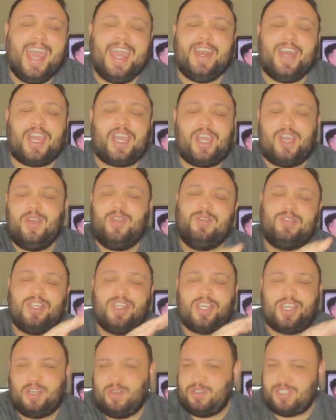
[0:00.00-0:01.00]
And a
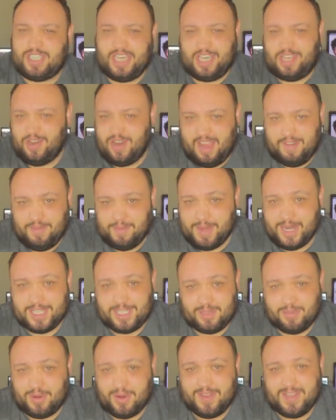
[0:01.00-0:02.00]
huge, huge thank you to
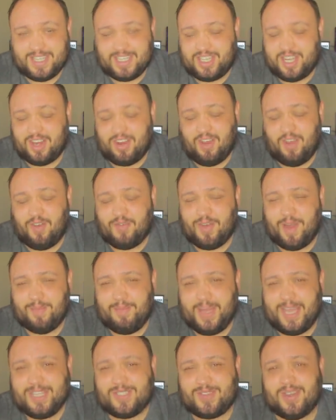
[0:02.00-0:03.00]
everybody supporting the channel over
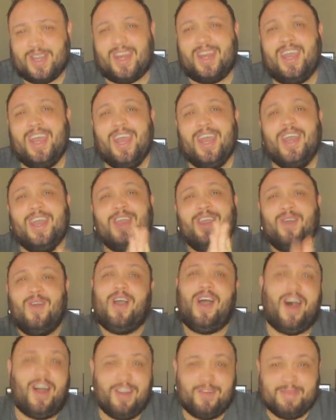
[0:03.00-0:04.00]
on Patreon.
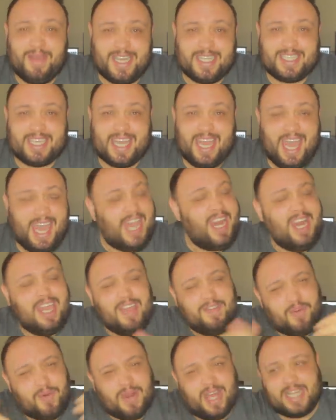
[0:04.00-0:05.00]
You are all amazing. And
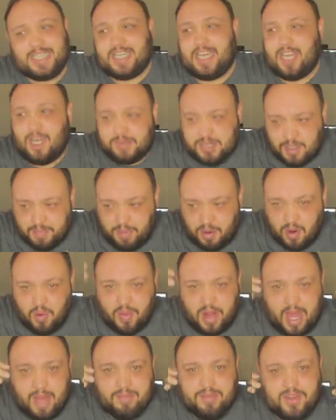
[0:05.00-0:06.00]
if you would like to help
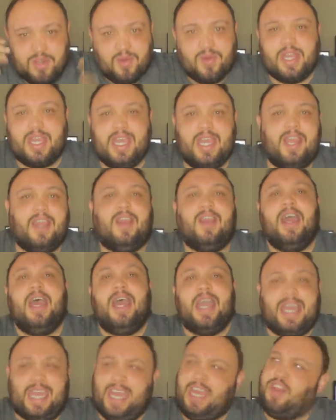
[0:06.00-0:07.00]
support what I'm doing here,
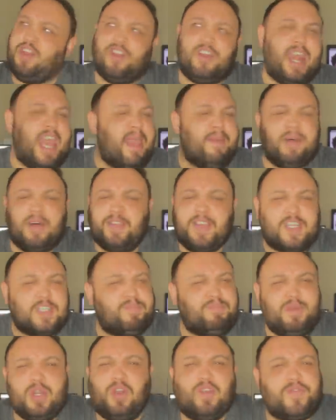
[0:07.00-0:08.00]
get your name on
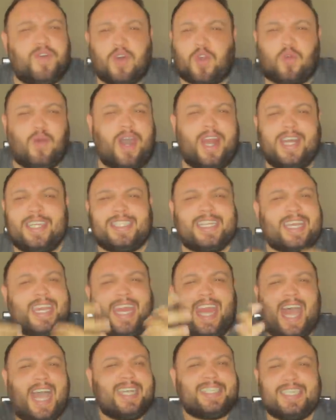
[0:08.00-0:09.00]
these beautiful credits and
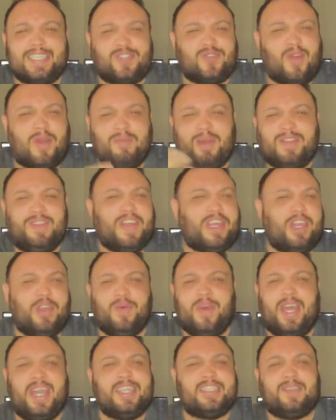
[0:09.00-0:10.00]
get access to our monthly
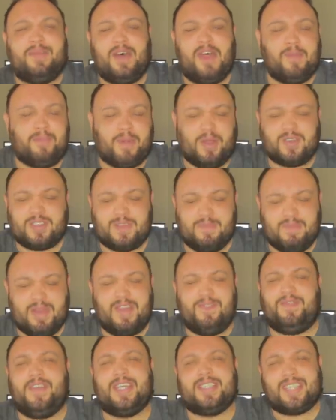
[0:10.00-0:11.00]
Q&A and some other perks and
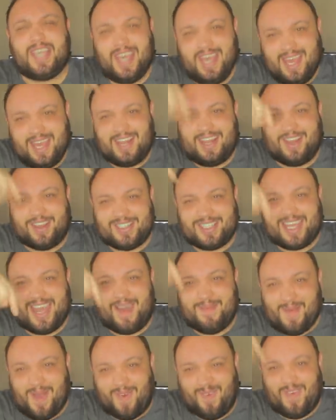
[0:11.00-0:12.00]
benefits, click or
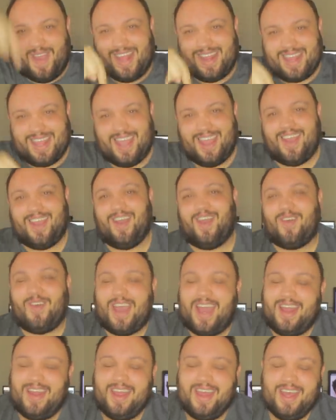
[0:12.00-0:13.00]
tap right there, all
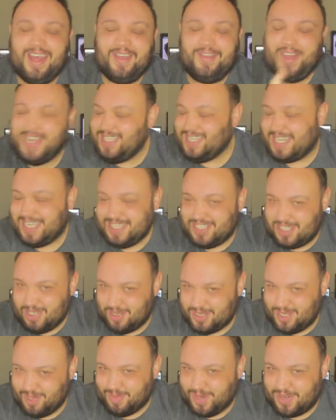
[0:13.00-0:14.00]
right? Thanks again
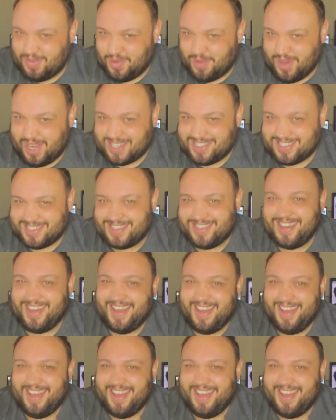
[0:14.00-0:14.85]
so much for watching.